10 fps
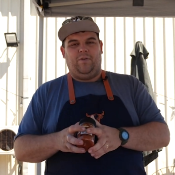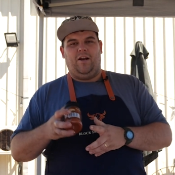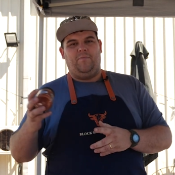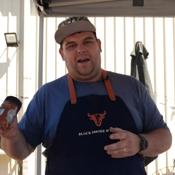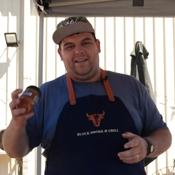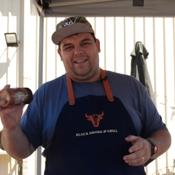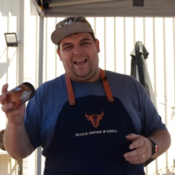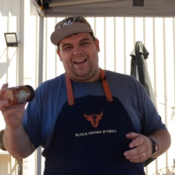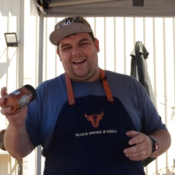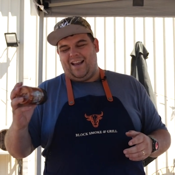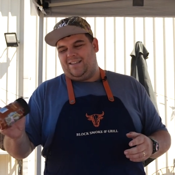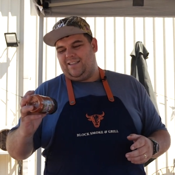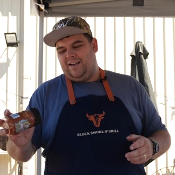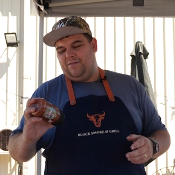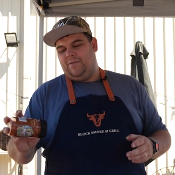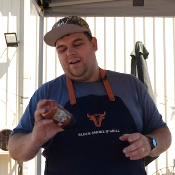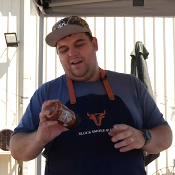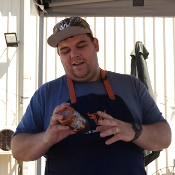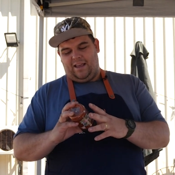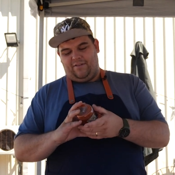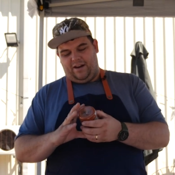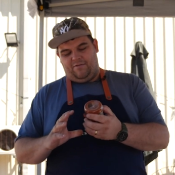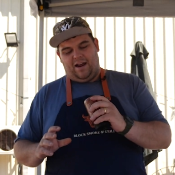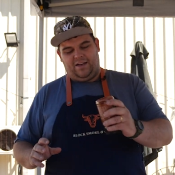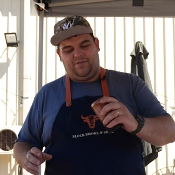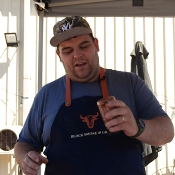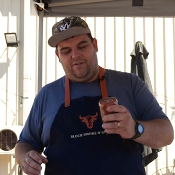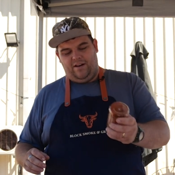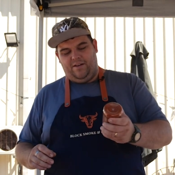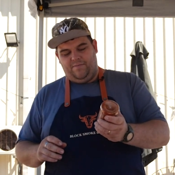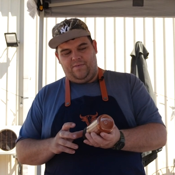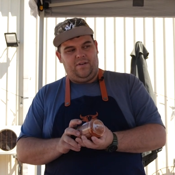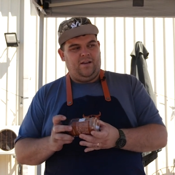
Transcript: We don't put anti-caking agents in them. They haven't got any rice flour in them.